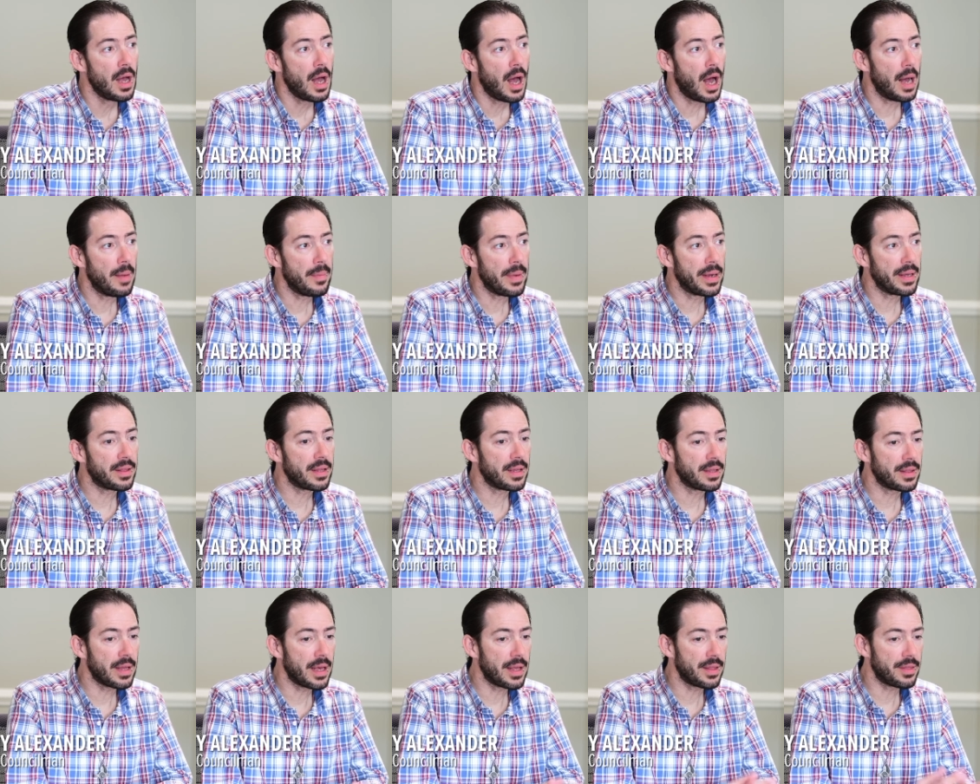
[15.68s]
Um, I
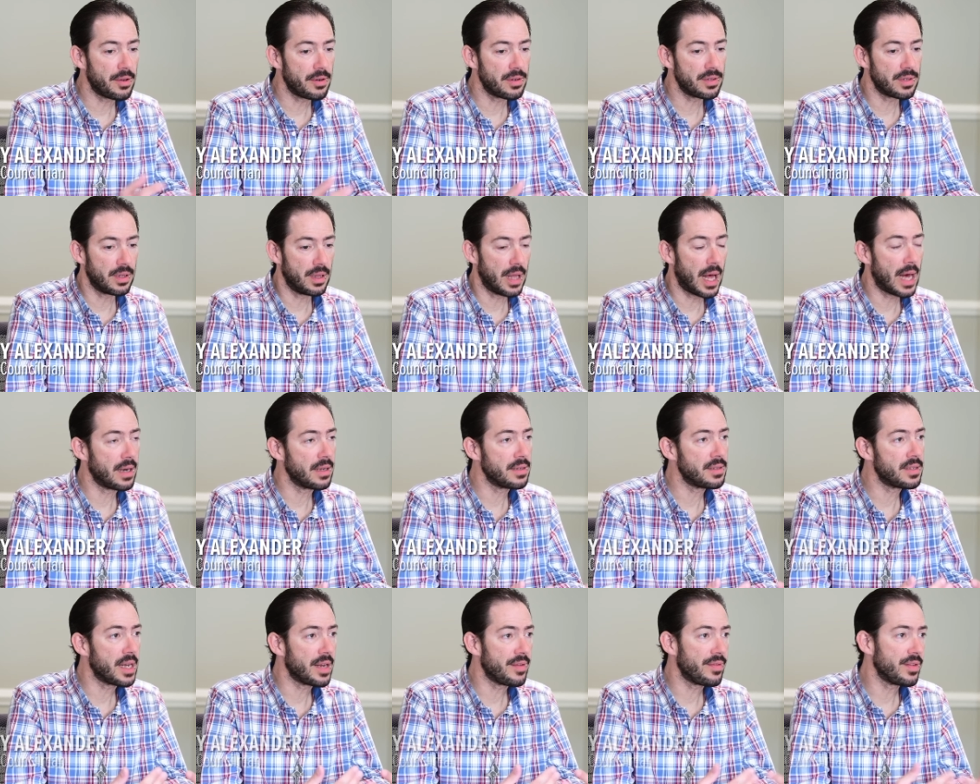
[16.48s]
think that there's a lot of
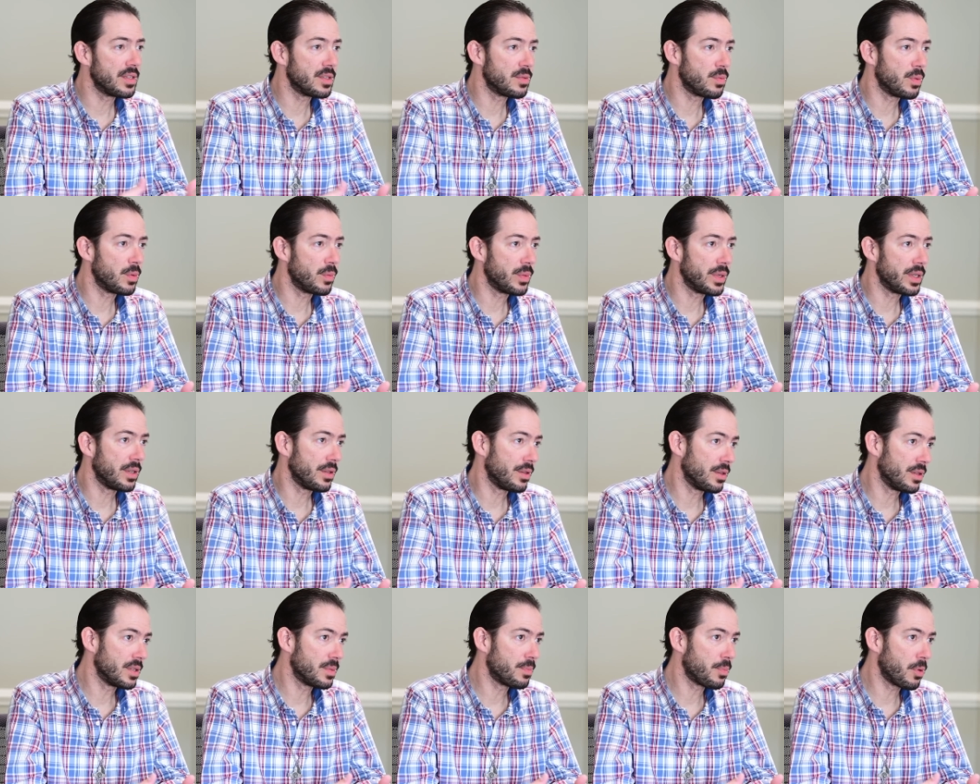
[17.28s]
savings when we do
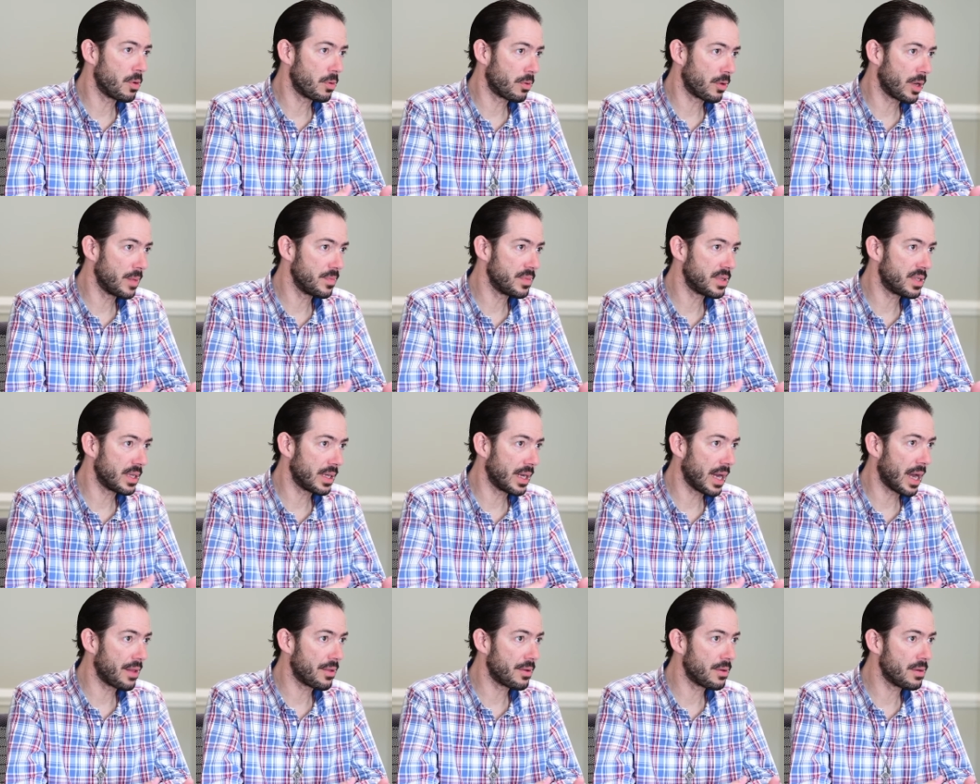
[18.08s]
these programs
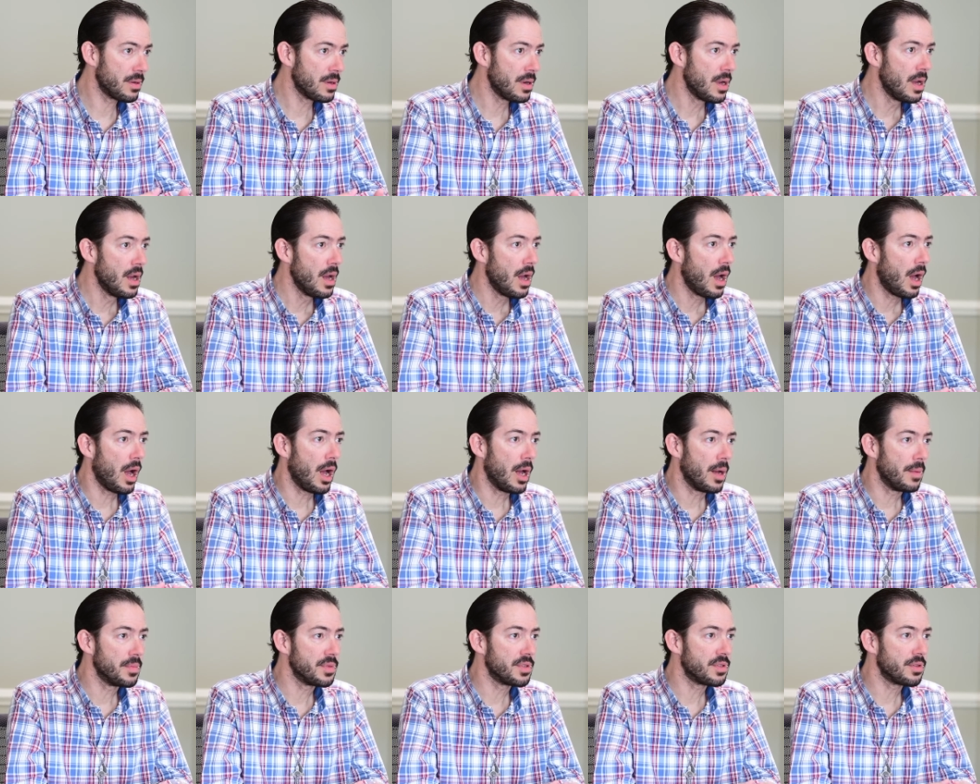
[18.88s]
together,
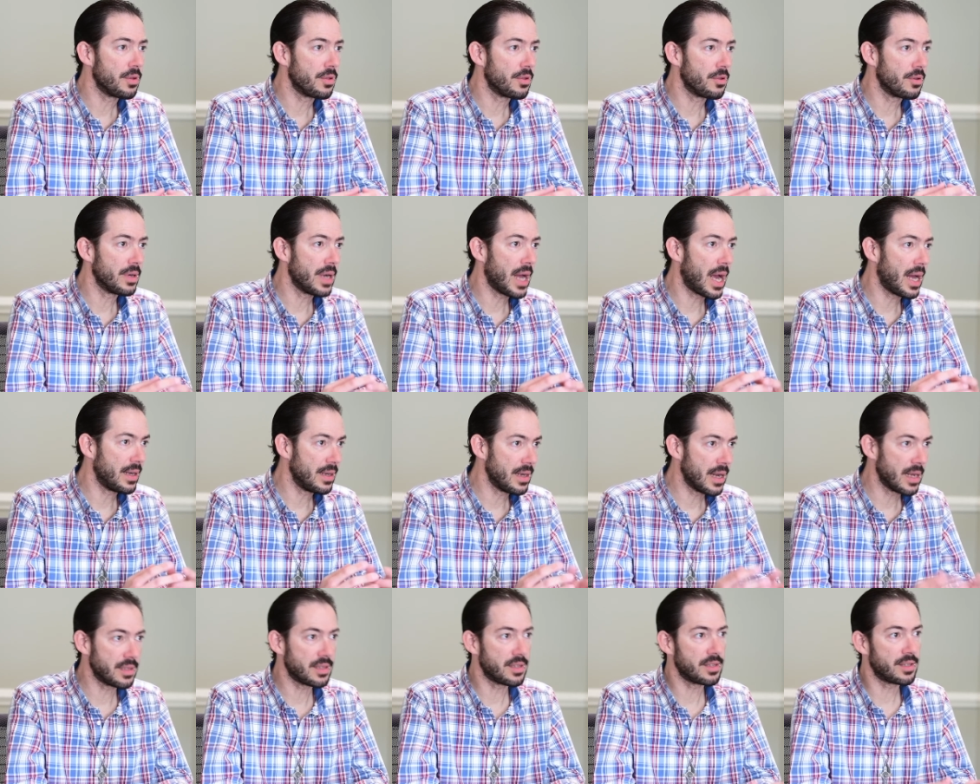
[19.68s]
um, so they're not
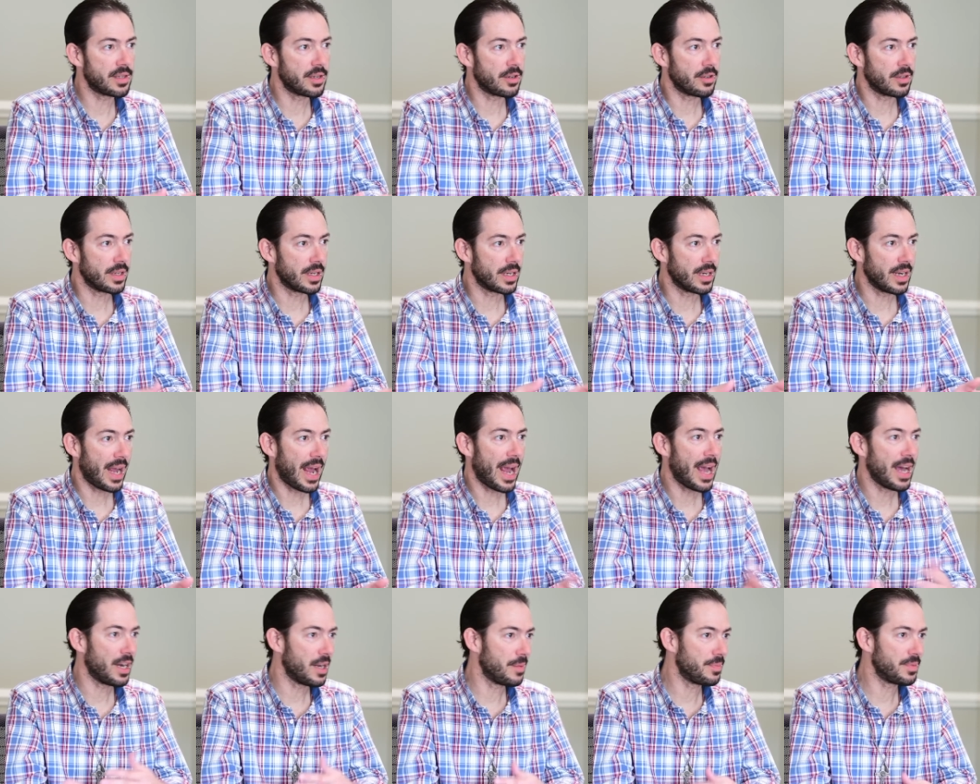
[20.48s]
necessarily going to
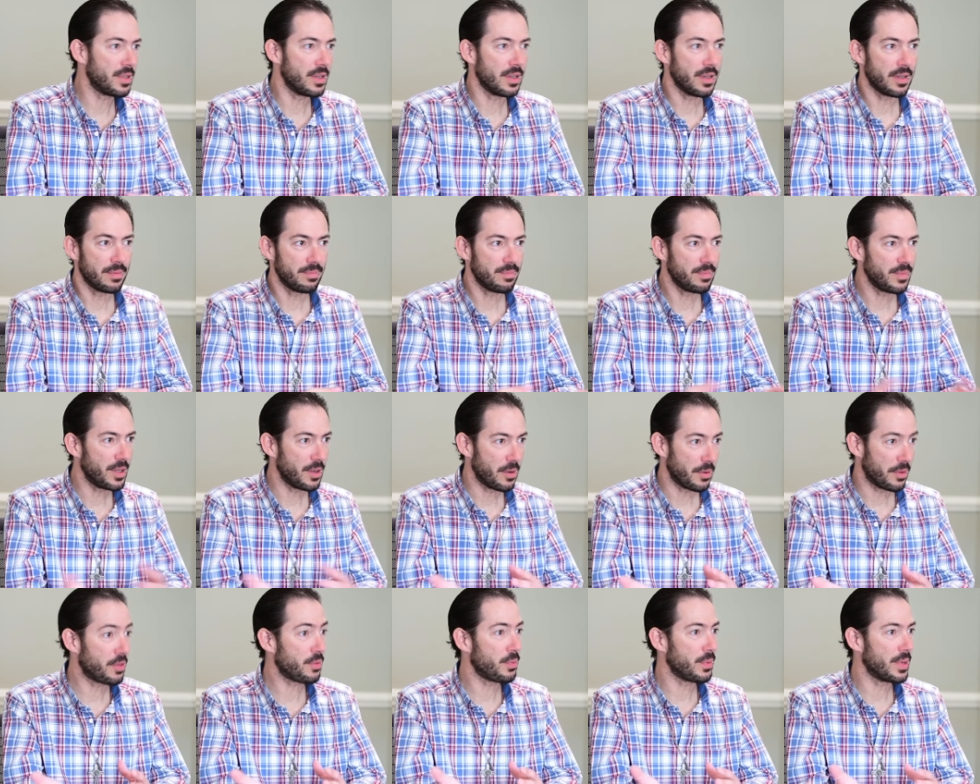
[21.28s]
add up to you
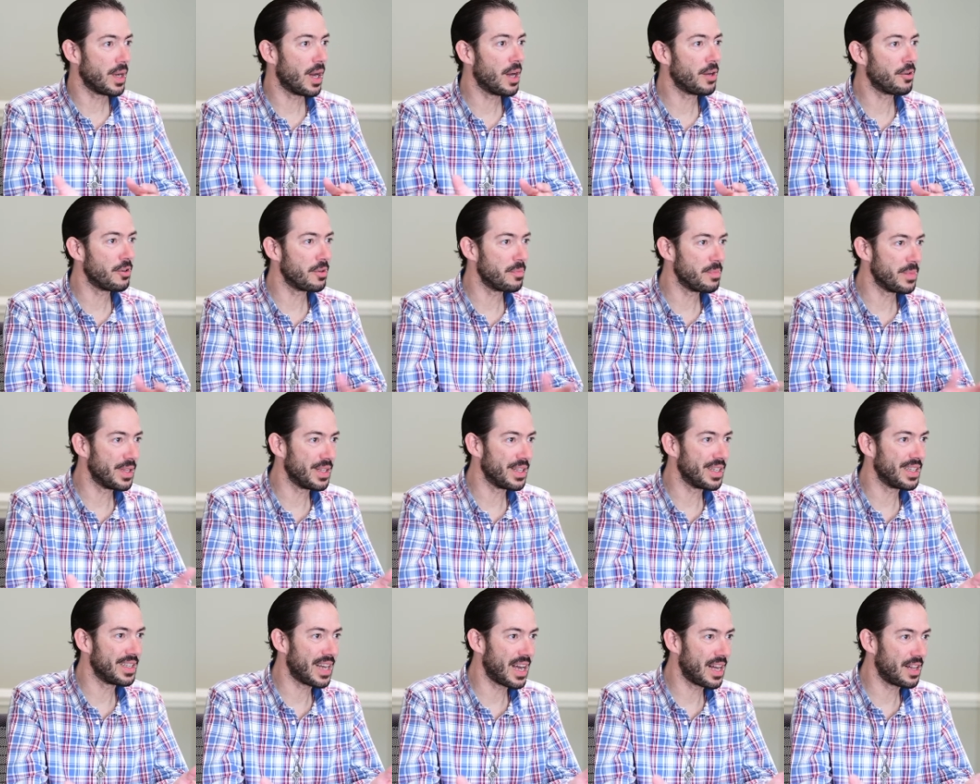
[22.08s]
know 300
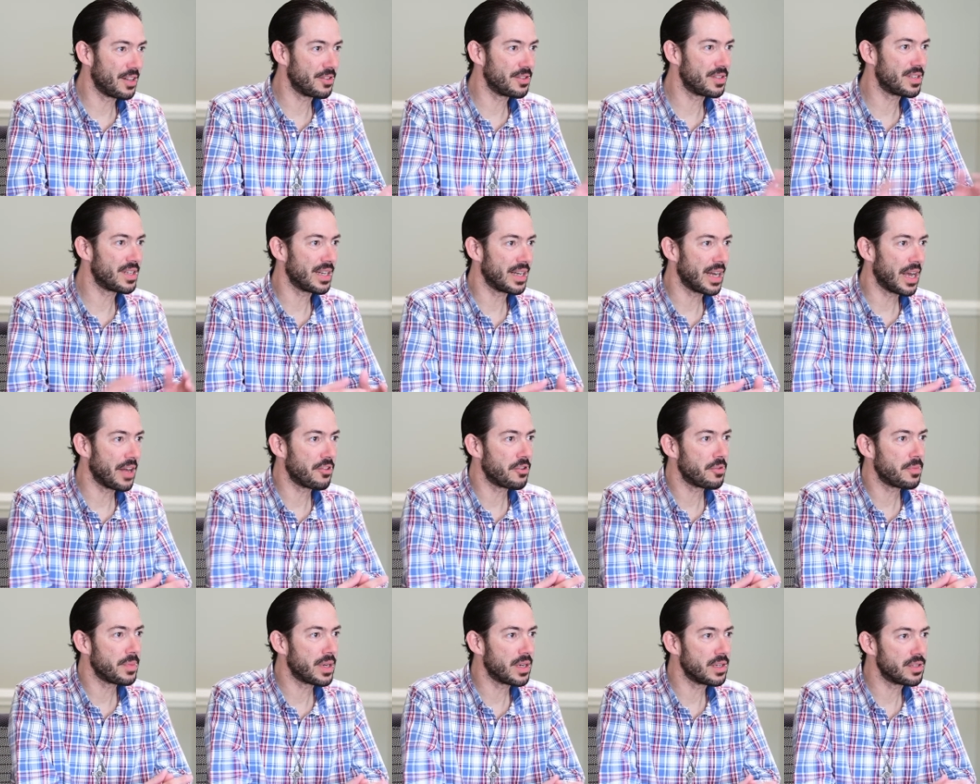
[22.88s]
million dollars
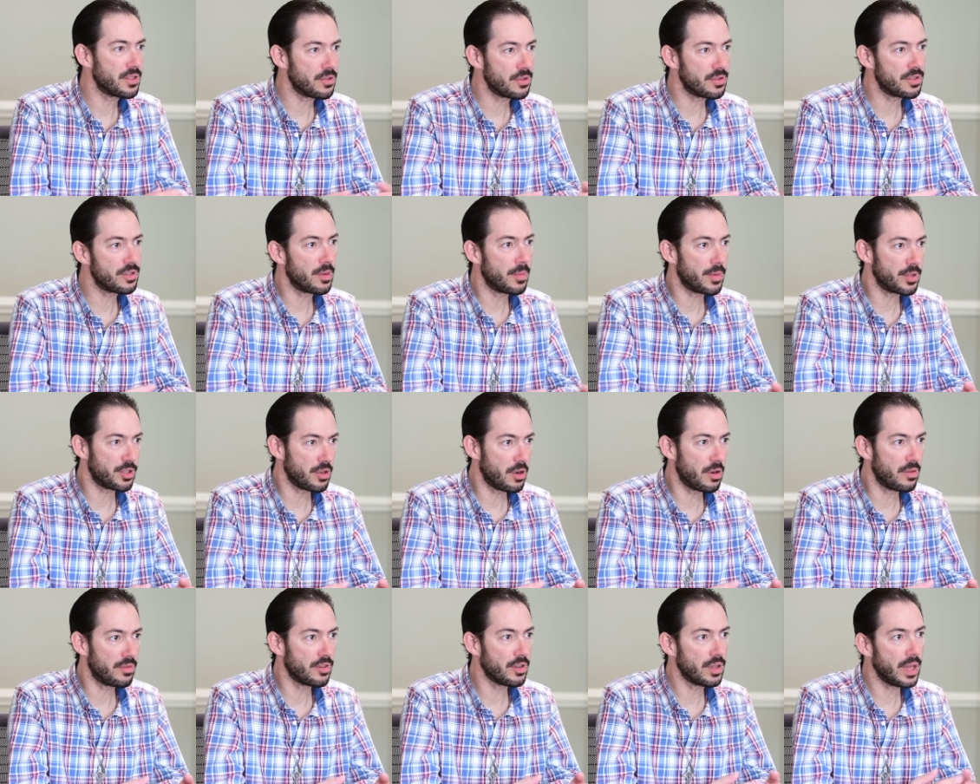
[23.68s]
together because there's so much
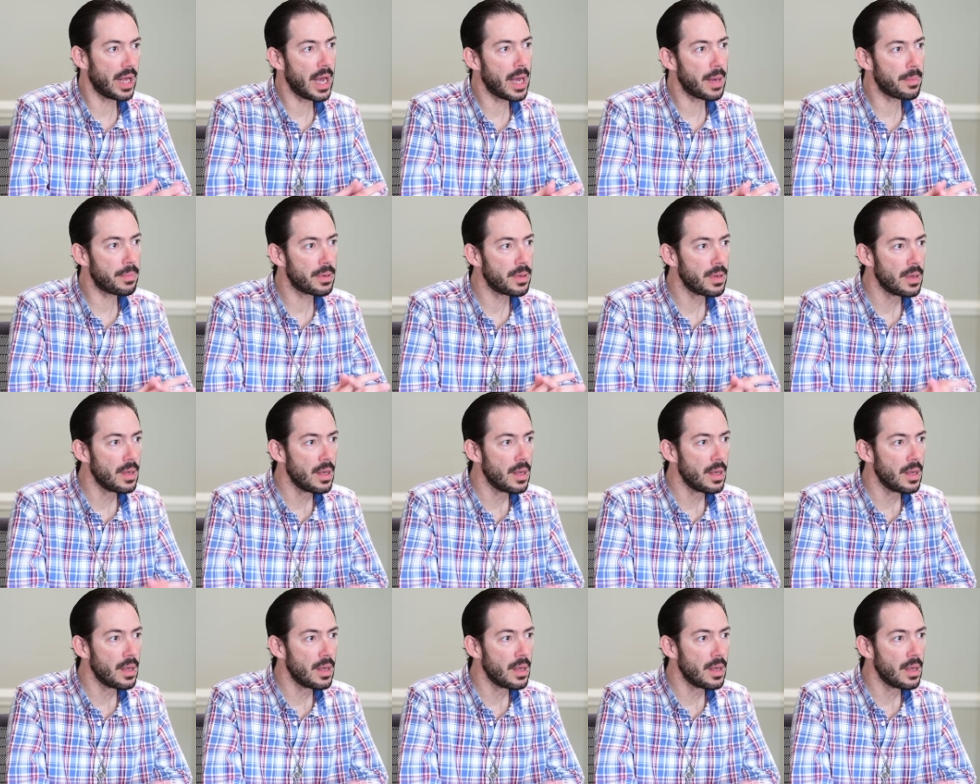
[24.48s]
overlap.